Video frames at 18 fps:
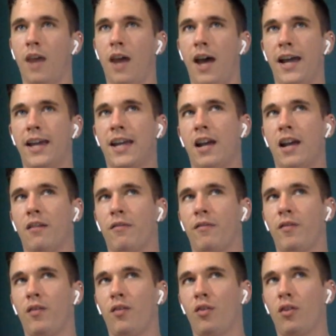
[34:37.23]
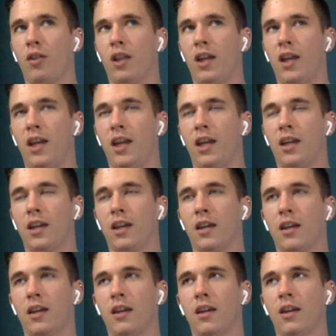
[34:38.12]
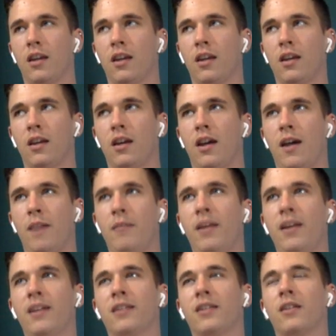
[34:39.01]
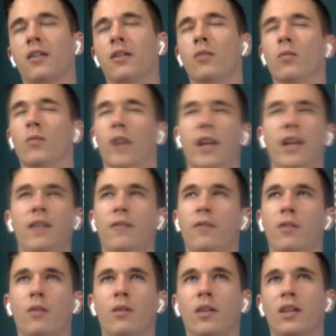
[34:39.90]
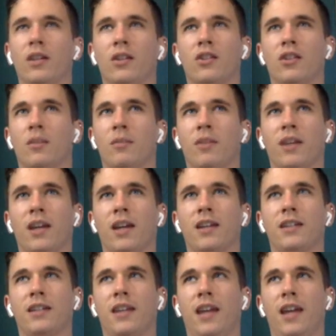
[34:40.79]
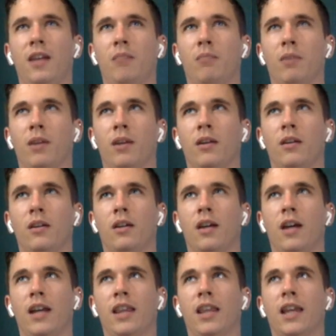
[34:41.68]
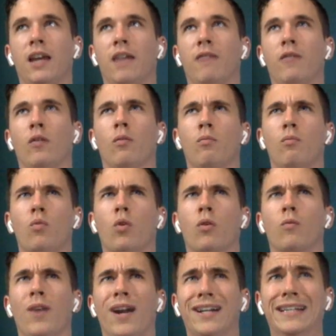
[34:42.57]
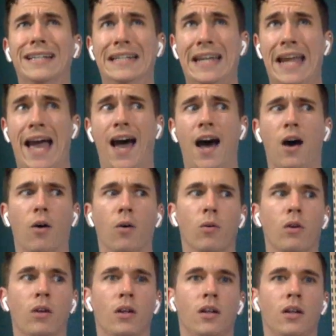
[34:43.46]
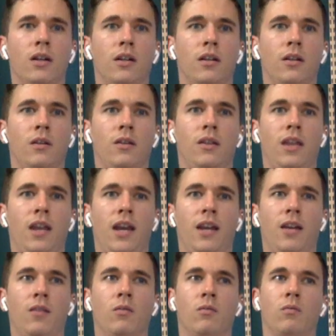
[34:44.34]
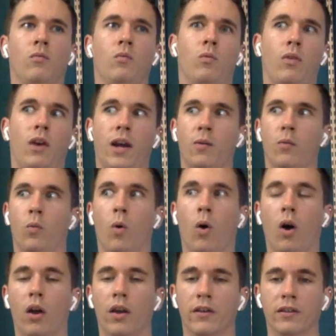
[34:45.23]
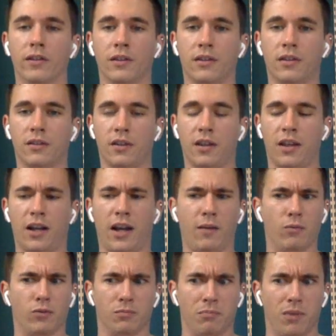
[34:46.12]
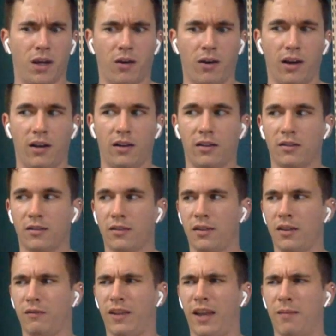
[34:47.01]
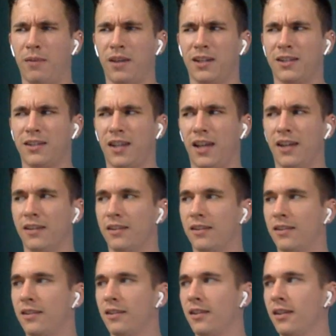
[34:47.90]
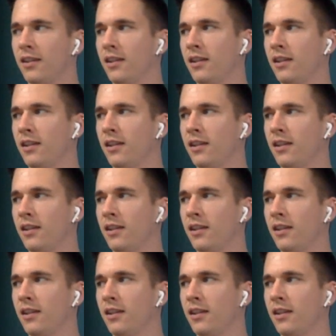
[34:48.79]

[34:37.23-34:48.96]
I kind of feel like I'm not necessarily ready for a relationship, like I said, but I think I feel more ready now than where I was and I was married, if that makes sense.